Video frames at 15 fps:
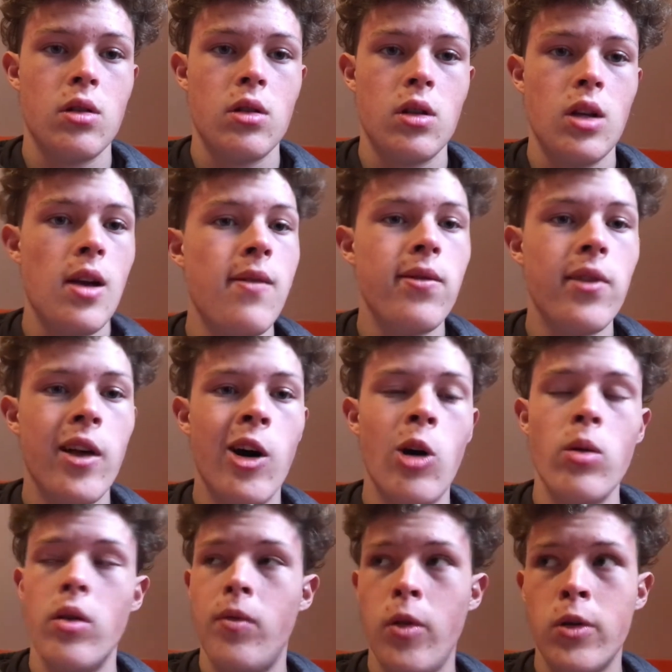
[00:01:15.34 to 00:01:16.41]
Even though the
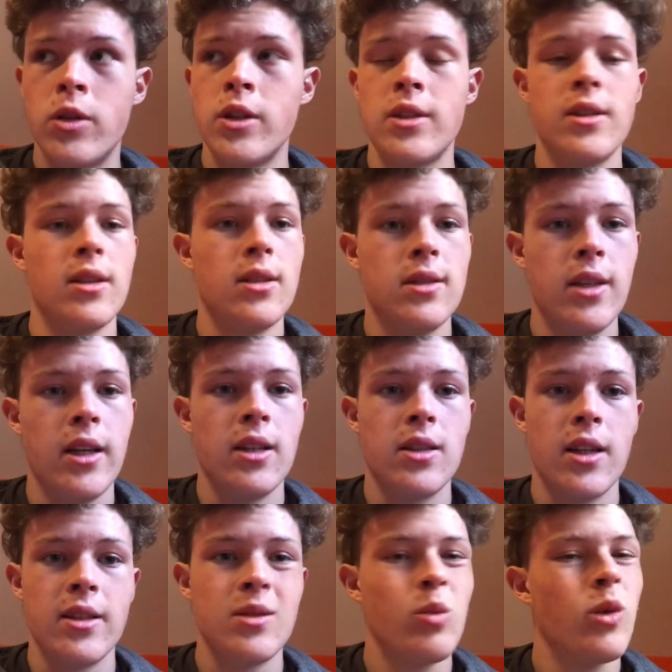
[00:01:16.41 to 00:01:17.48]
future doesn't exist
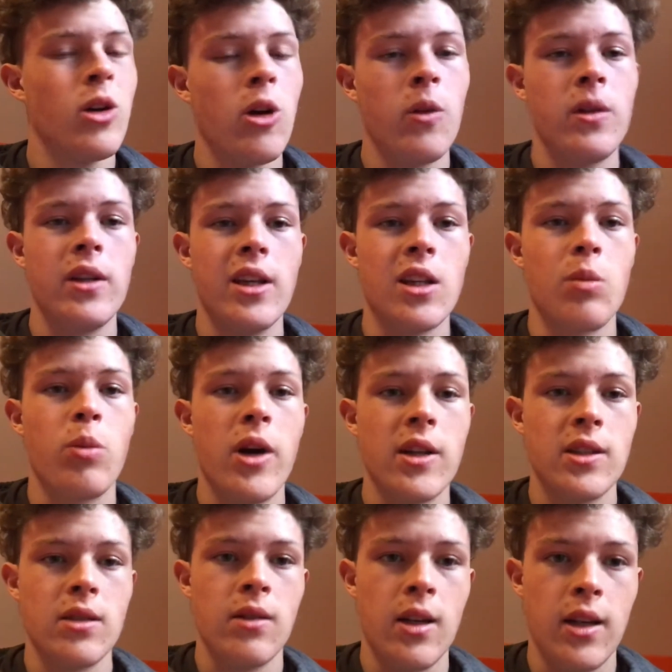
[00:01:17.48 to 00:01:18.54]
because we're only in the present
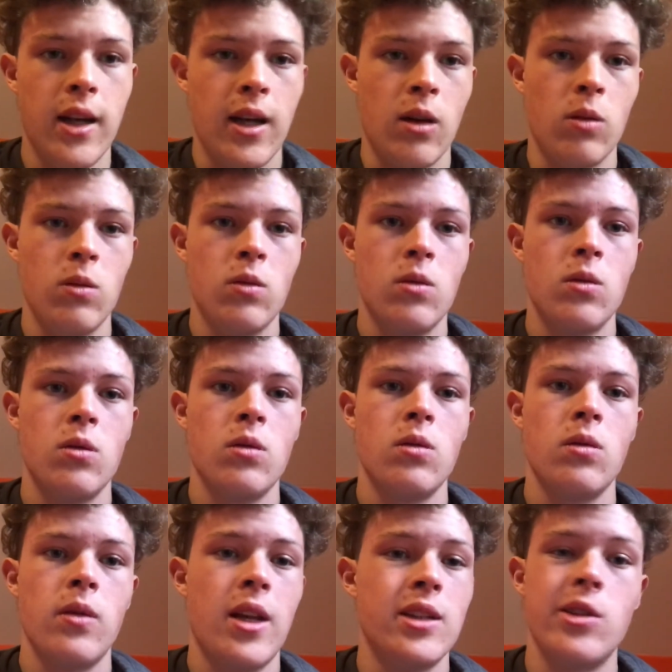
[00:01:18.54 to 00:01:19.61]
right now.
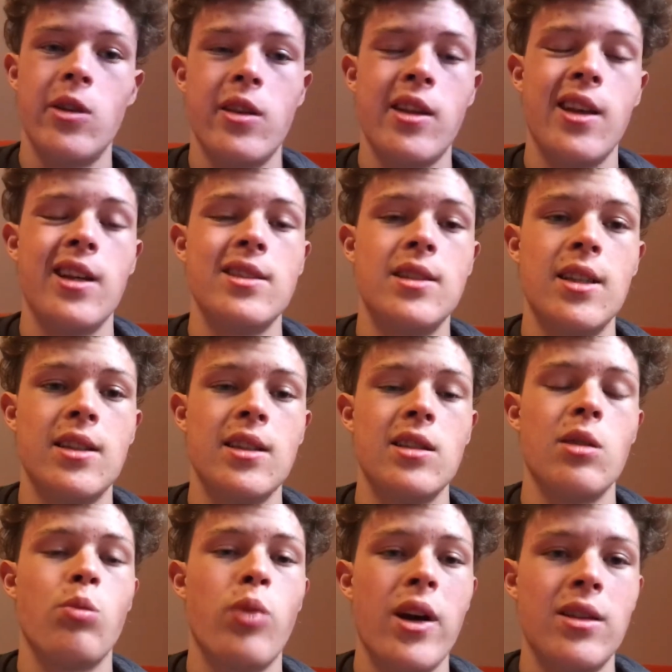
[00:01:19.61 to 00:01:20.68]
That's nothing that exists is the
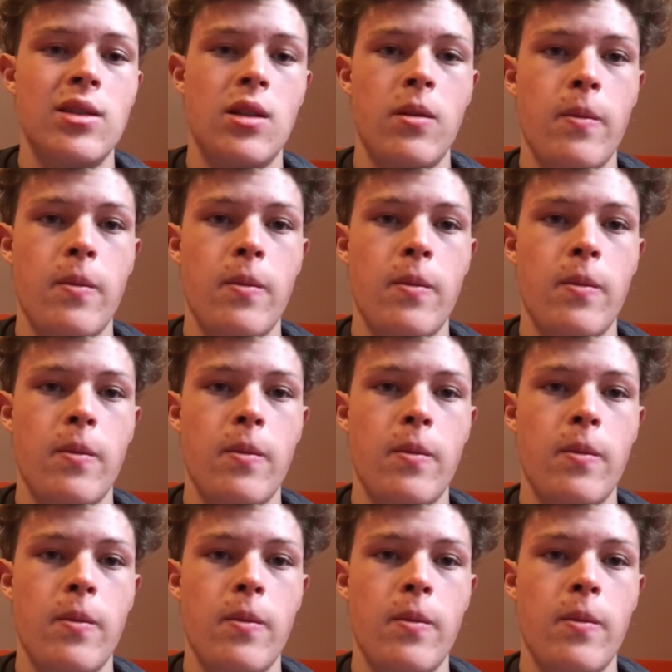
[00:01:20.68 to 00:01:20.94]
present.